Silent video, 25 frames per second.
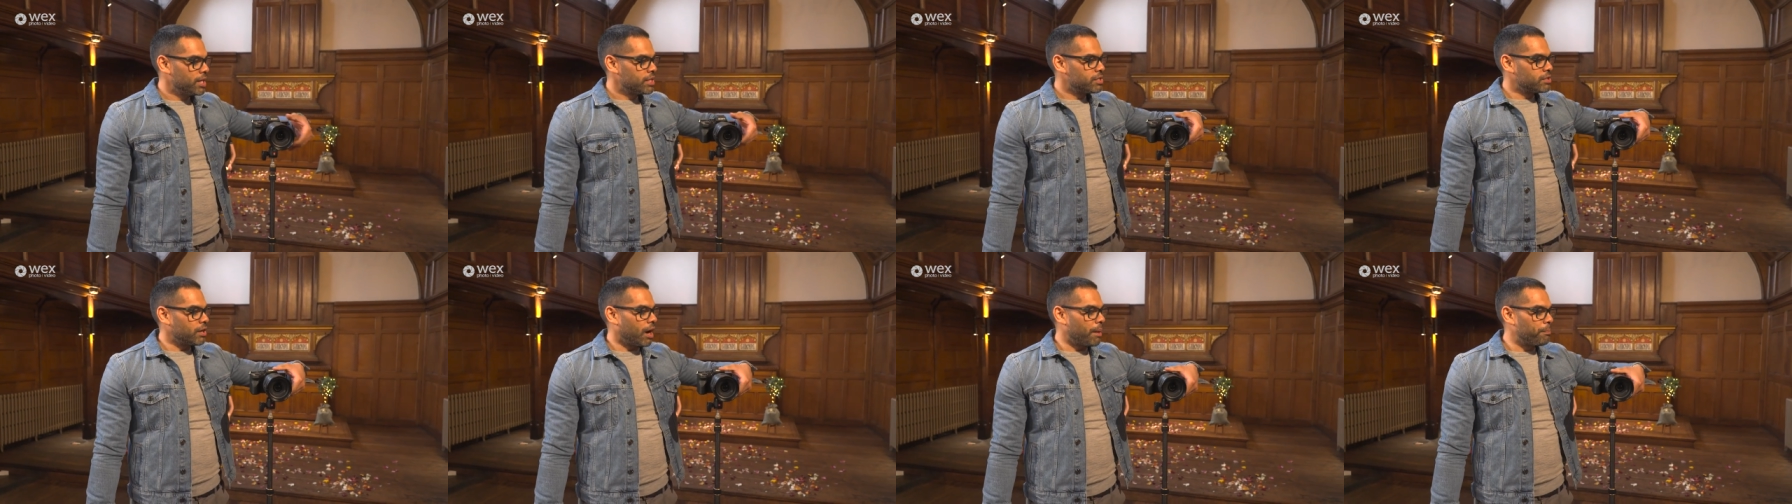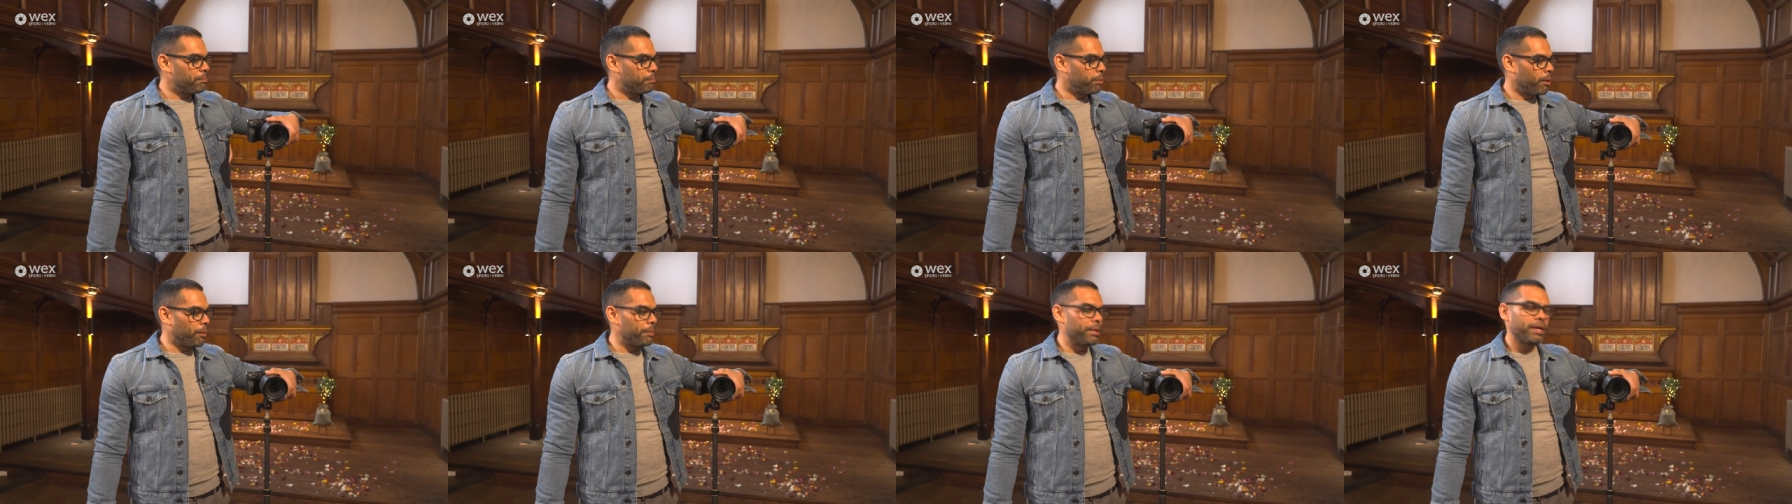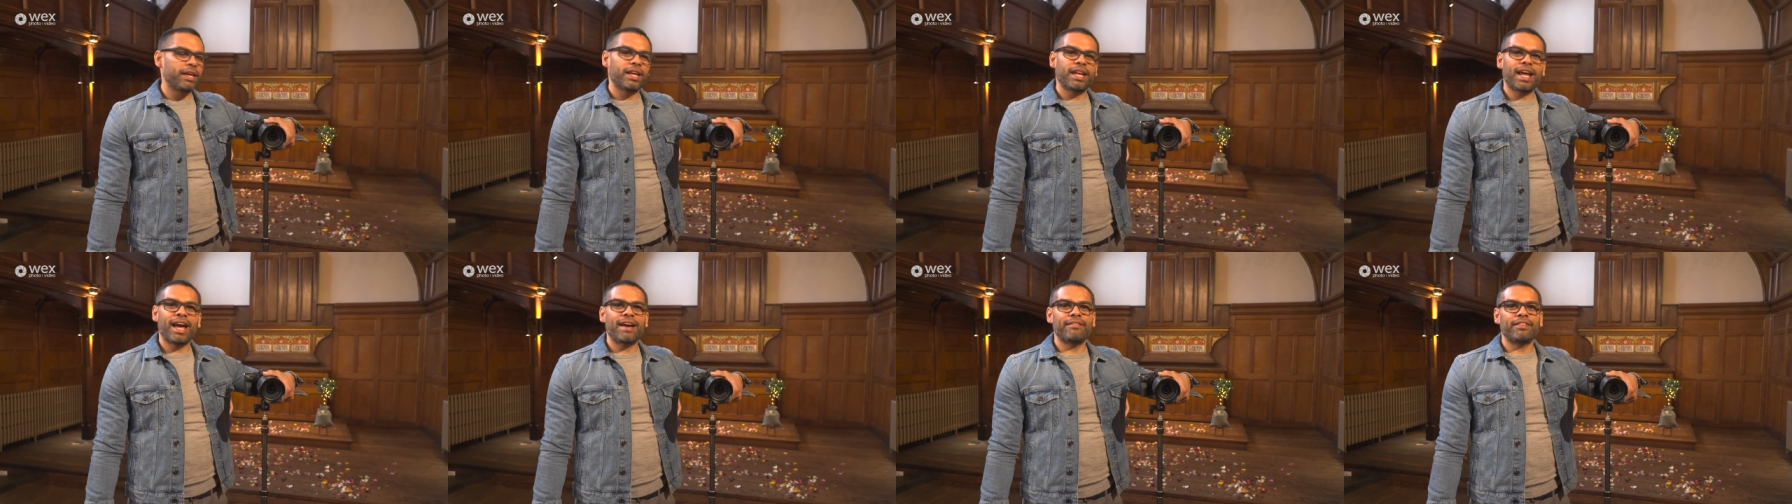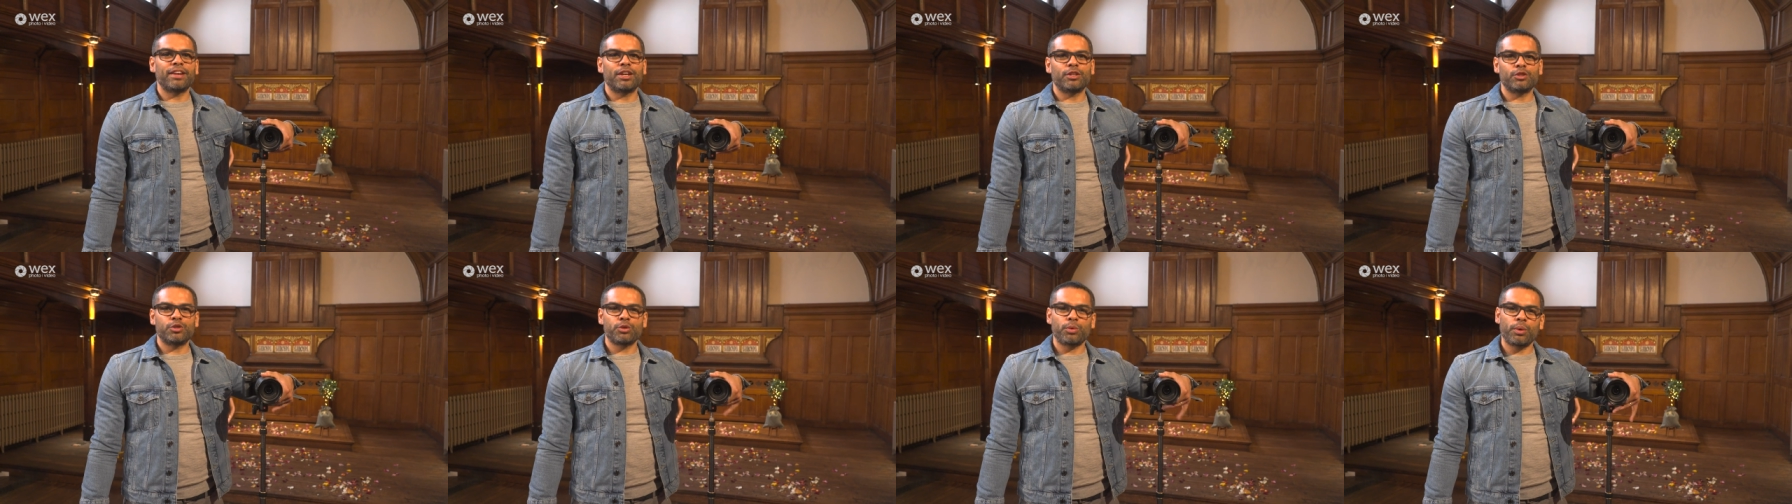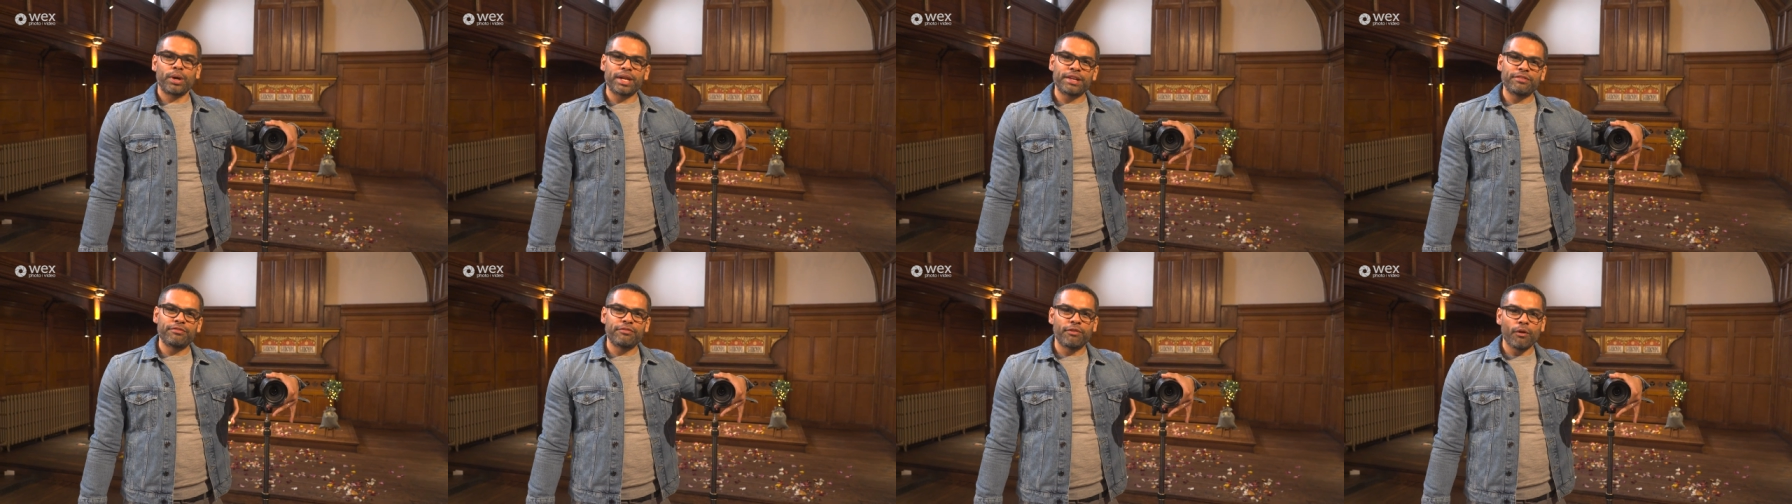So I'm probably gonna have it at
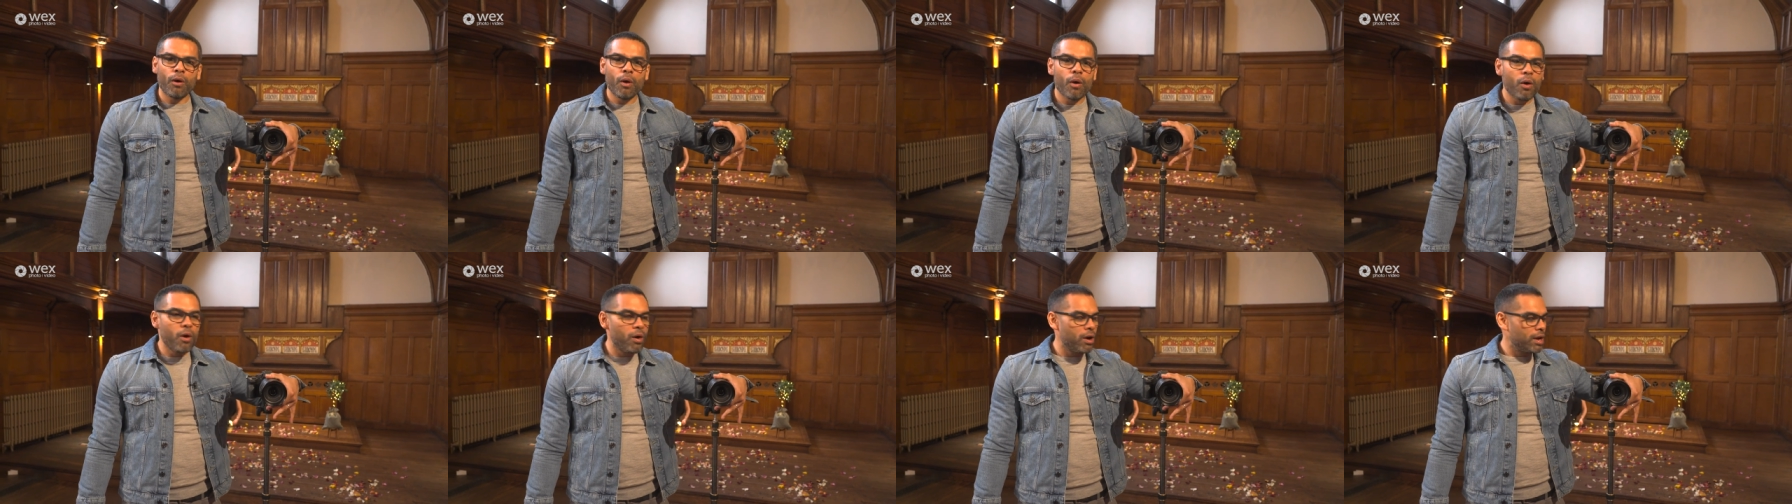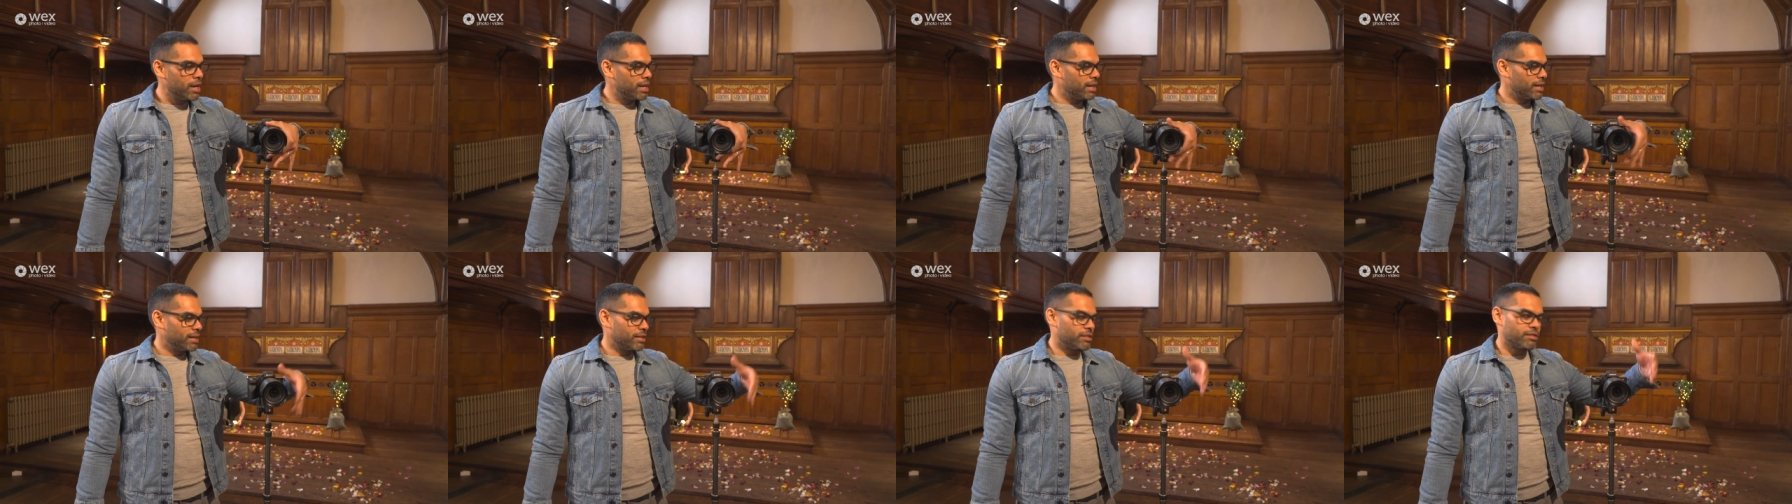24,